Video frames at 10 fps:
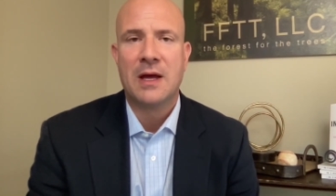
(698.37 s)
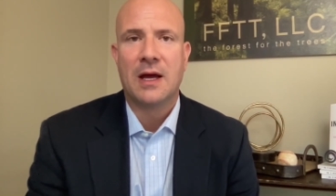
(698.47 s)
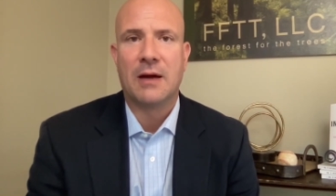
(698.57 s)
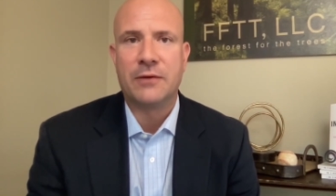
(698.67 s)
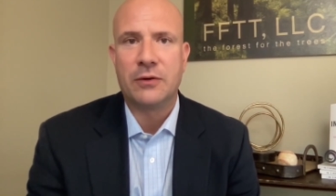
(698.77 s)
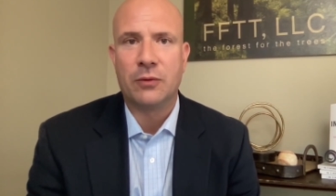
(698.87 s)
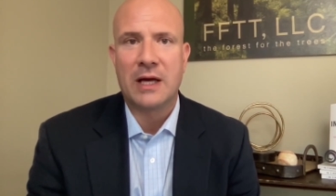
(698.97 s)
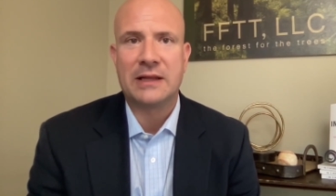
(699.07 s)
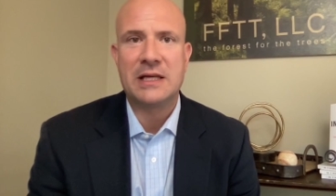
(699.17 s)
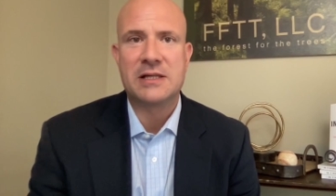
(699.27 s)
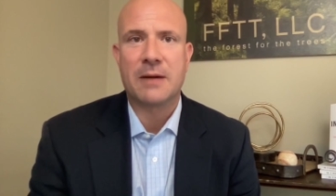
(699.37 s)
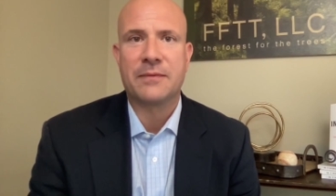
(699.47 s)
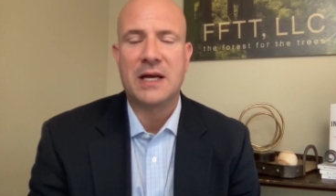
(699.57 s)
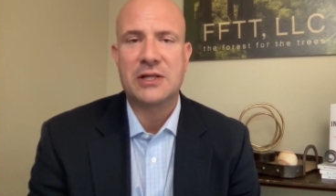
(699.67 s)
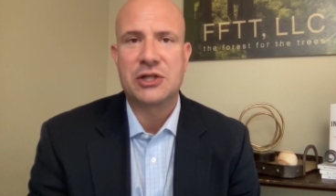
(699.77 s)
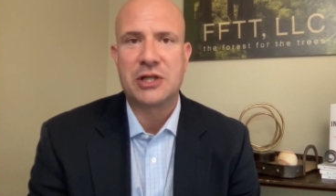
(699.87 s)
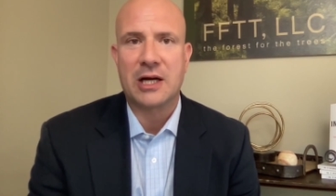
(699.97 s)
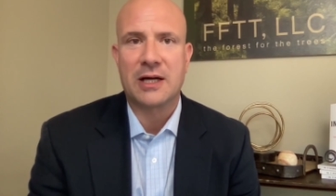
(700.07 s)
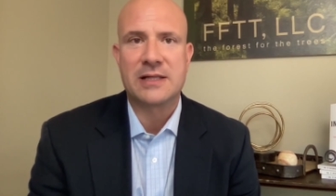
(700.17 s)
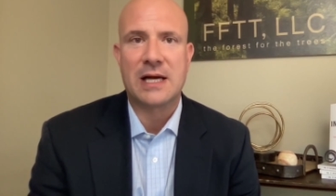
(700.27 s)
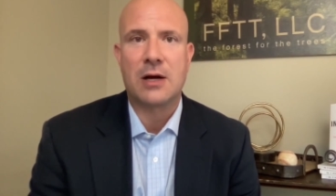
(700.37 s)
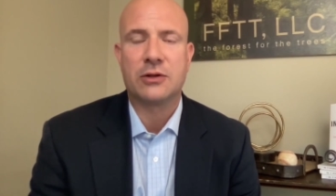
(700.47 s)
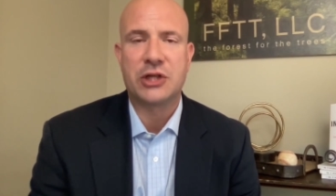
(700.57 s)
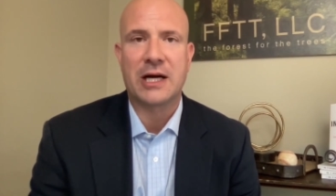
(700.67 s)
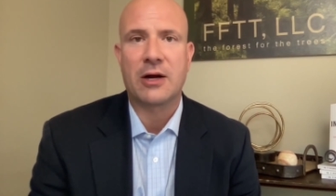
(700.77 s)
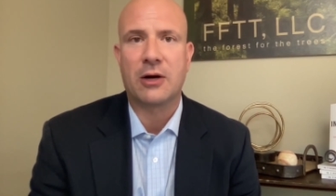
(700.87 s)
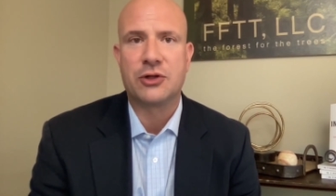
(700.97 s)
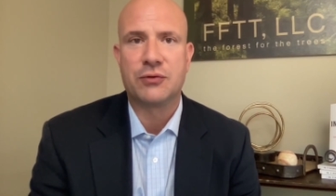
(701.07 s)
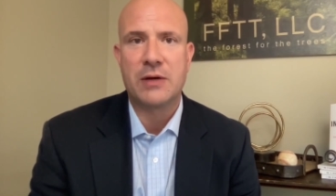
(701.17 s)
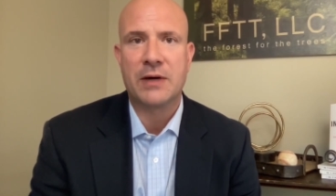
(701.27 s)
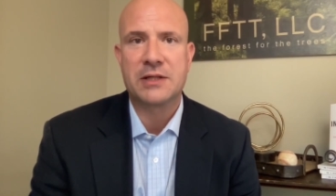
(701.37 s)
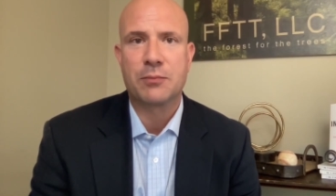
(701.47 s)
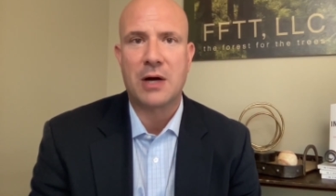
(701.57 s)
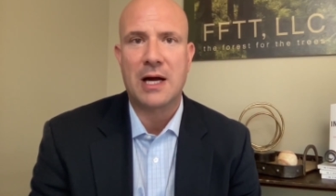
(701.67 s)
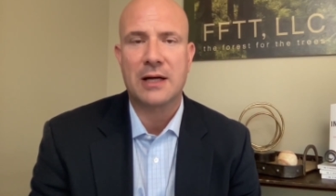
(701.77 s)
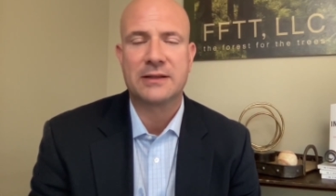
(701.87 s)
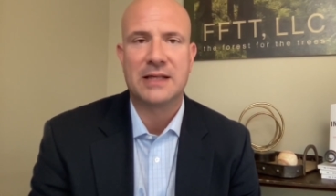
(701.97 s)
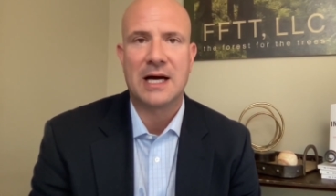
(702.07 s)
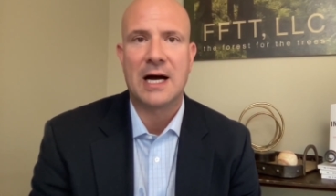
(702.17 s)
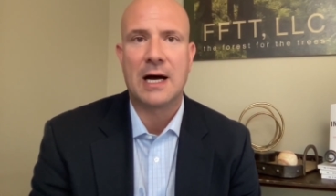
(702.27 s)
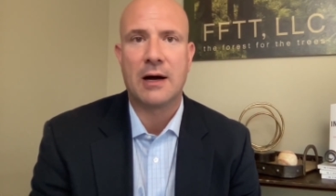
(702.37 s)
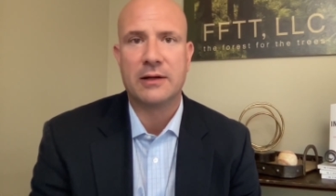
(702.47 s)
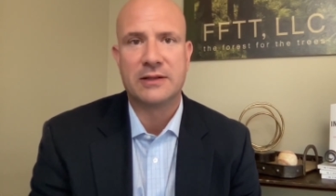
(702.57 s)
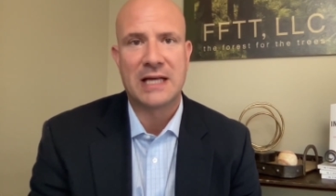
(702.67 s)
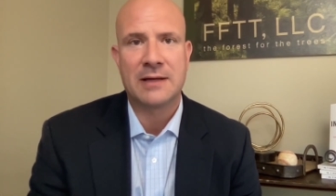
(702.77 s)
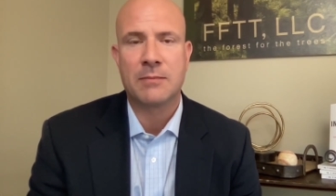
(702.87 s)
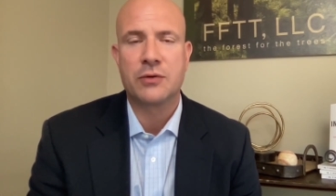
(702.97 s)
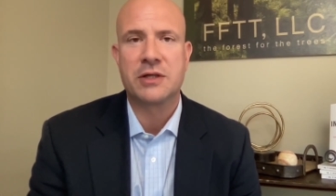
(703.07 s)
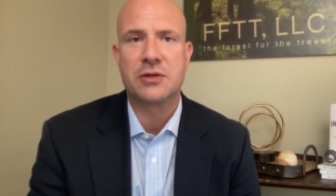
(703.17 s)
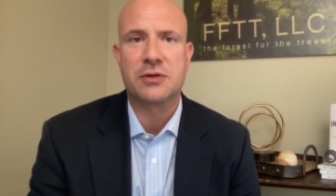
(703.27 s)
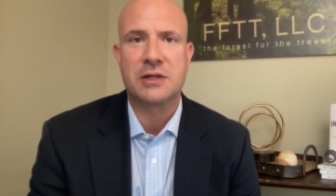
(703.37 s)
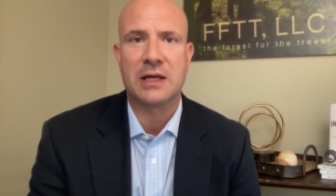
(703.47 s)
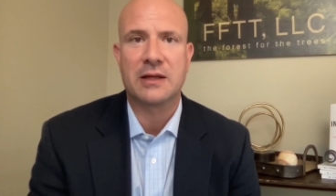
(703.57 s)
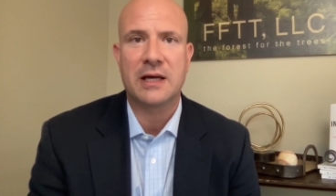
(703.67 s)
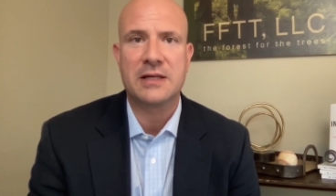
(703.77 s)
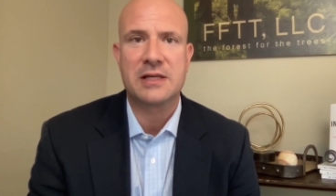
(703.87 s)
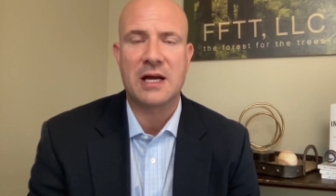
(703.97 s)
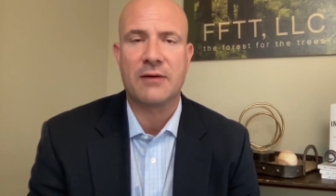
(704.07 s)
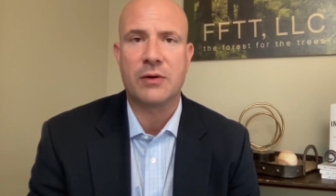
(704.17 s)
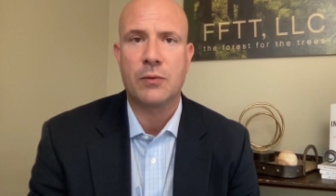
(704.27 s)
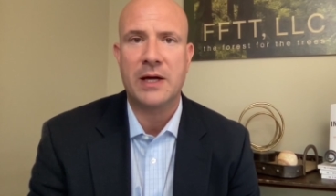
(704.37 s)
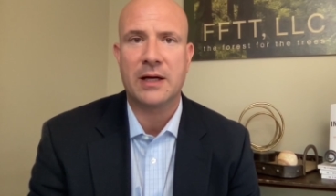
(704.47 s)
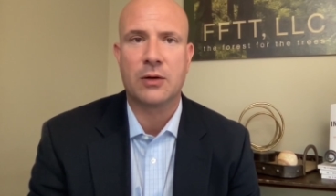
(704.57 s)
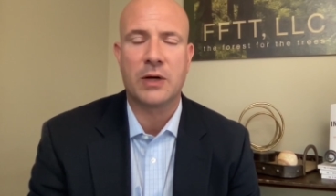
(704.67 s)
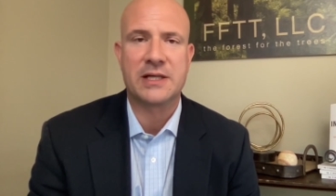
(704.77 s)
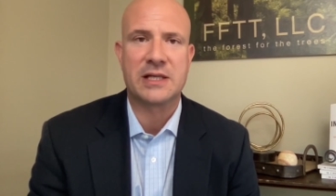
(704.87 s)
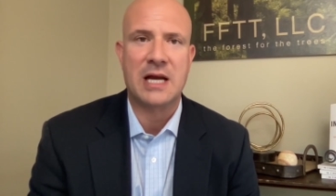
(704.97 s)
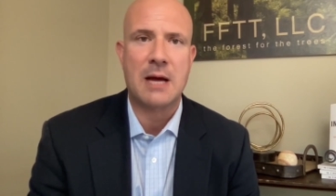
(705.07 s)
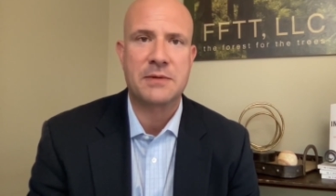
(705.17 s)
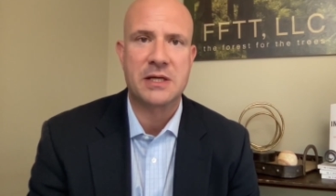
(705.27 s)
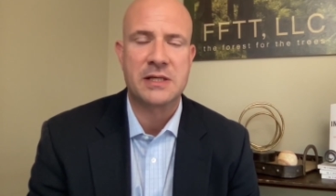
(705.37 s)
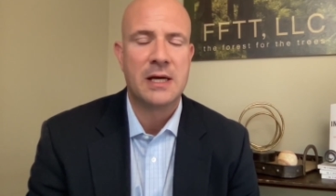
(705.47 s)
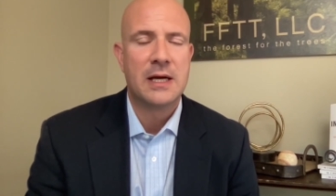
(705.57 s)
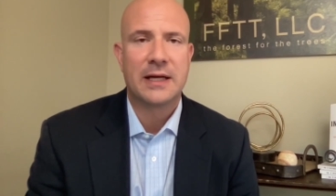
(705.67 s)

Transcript: And if you like these updates, check us out. Check out our Tree Rings product. Uh, 10 most interesting things every week. Quick synopsis.